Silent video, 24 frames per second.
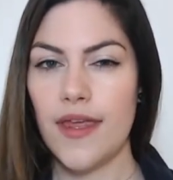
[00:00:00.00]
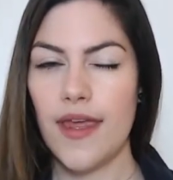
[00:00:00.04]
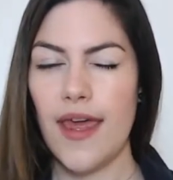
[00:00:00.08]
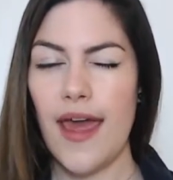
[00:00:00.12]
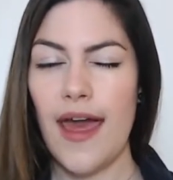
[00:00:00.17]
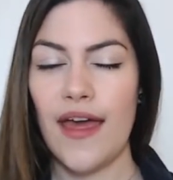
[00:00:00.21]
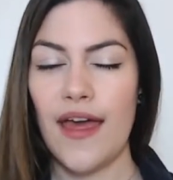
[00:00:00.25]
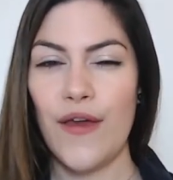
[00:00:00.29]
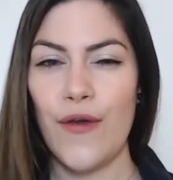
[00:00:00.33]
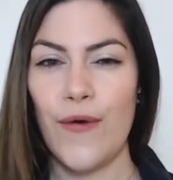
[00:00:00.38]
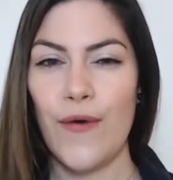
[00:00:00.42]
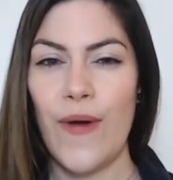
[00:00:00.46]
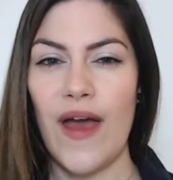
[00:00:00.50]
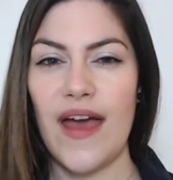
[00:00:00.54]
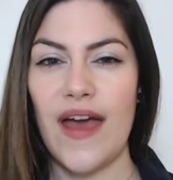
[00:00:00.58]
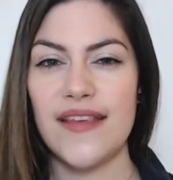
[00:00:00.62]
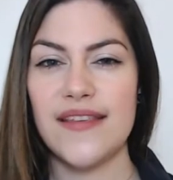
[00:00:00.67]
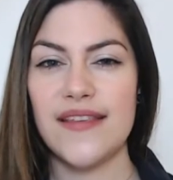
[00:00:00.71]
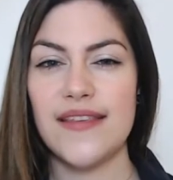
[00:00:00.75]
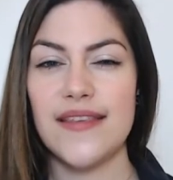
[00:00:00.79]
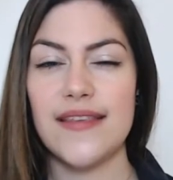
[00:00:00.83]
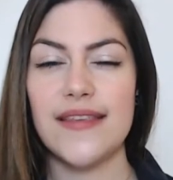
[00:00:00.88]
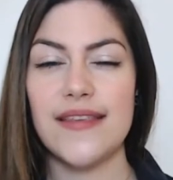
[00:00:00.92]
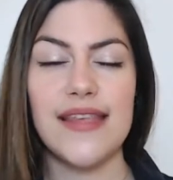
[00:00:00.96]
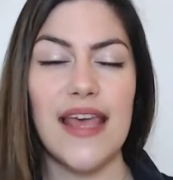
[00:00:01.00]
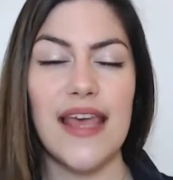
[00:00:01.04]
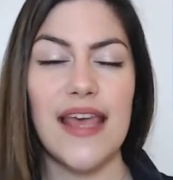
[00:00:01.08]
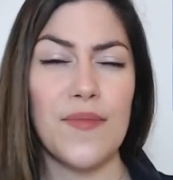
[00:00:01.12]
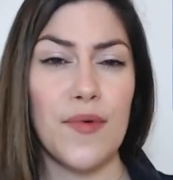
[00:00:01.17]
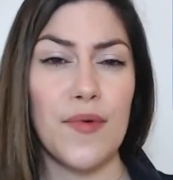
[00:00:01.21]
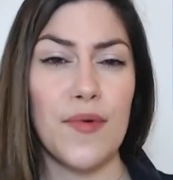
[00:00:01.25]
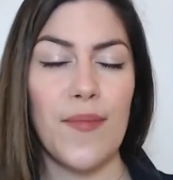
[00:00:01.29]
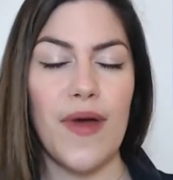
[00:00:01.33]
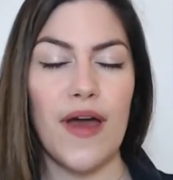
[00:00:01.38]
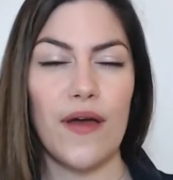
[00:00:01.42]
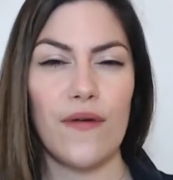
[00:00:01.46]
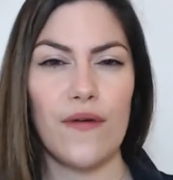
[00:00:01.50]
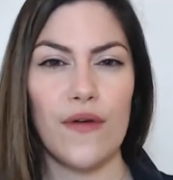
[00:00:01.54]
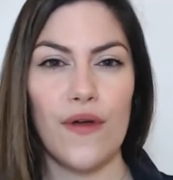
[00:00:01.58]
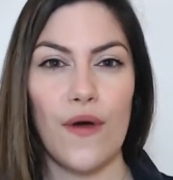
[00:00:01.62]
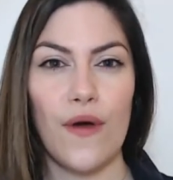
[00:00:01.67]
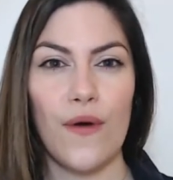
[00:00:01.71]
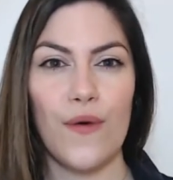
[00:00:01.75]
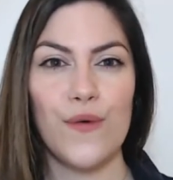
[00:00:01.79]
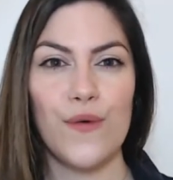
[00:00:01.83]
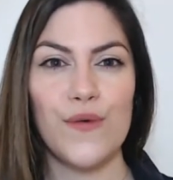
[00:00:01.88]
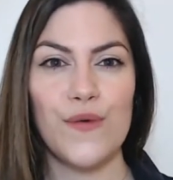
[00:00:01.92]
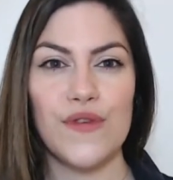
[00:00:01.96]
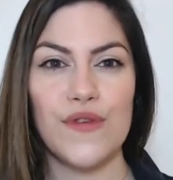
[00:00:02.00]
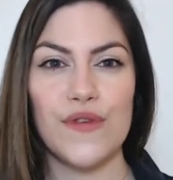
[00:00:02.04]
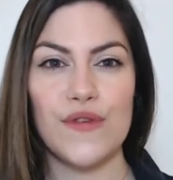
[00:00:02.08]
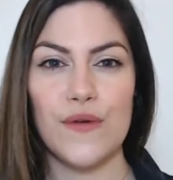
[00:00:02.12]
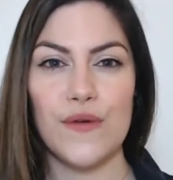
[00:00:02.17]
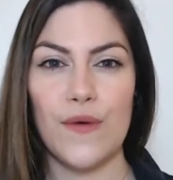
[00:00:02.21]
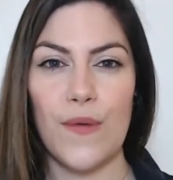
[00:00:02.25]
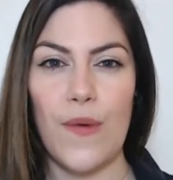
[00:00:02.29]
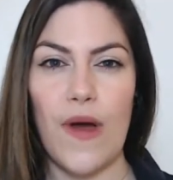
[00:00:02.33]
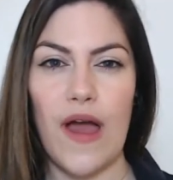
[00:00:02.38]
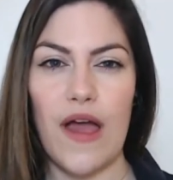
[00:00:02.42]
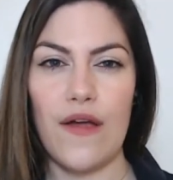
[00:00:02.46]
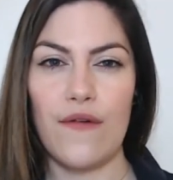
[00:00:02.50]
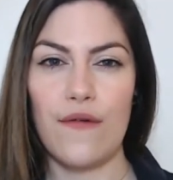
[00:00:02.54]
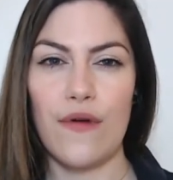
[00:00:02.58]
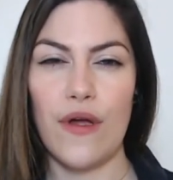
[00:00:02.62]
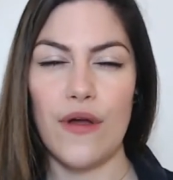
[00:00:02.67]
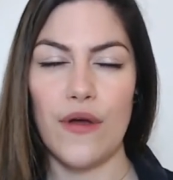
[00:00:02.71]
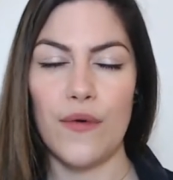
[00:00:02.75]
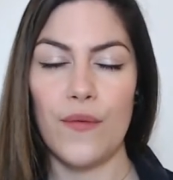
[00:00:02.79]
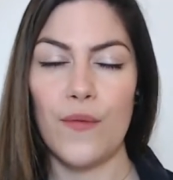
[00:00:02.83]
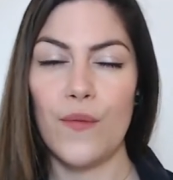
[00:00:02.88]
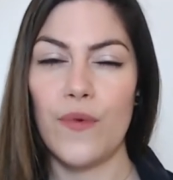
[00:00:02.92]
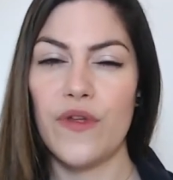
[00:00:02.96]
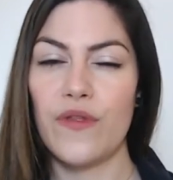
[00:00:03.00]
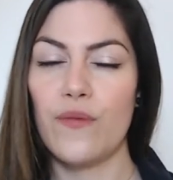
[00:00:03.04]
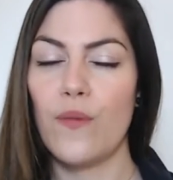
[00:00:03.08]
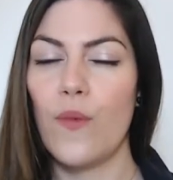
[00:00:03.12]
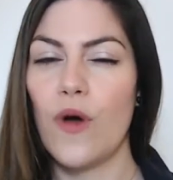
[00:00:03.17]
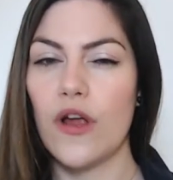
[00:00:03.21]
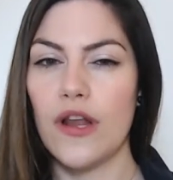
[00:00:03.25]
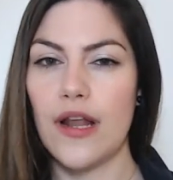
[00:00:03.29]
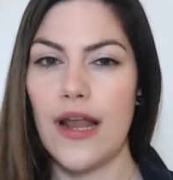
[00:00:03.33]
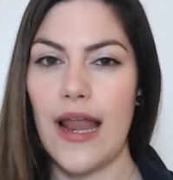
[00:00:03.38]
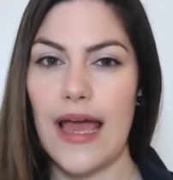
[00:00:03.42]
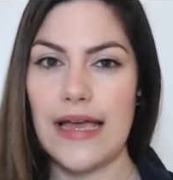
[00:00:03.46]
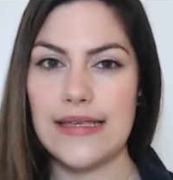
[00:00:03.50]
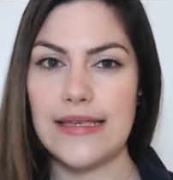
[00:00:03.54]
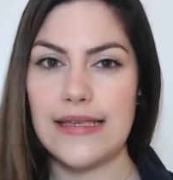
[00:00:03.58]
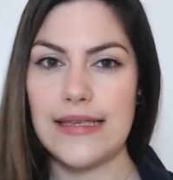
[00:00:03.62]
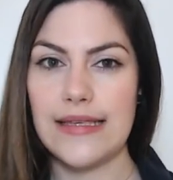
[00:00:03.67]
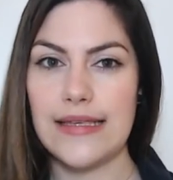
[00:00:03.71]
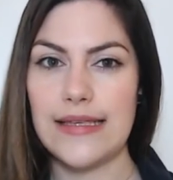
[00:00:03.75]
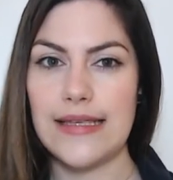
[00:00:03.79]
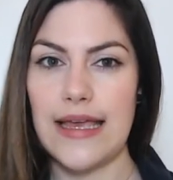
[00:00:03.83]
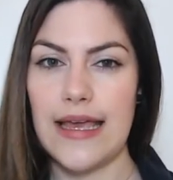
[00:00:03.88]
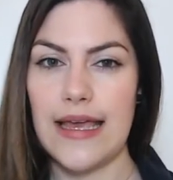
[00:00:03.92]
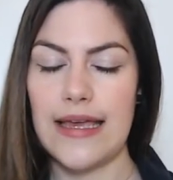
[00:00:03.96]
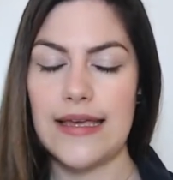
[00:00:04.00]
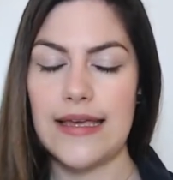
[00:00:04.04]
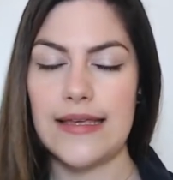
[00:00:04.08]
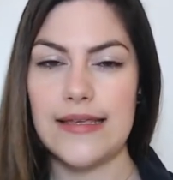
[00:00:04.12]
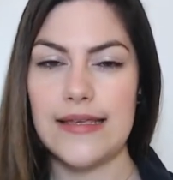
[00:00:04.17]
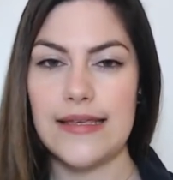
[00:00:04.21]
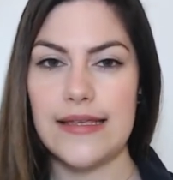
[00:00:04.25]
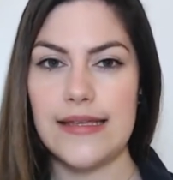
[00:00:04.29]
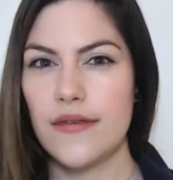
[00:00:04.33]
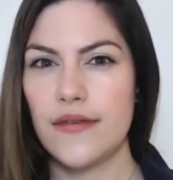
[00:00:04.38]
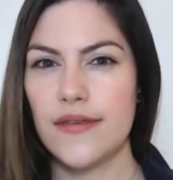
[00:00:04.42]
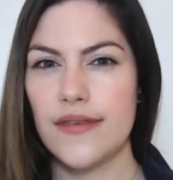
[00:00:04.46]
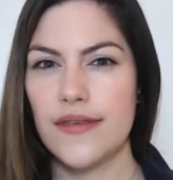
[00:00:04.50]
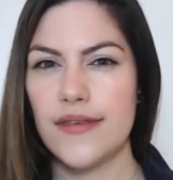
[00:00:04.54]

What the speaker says: Lukaku has the same amount of goals as Aguero, with 1 less assist.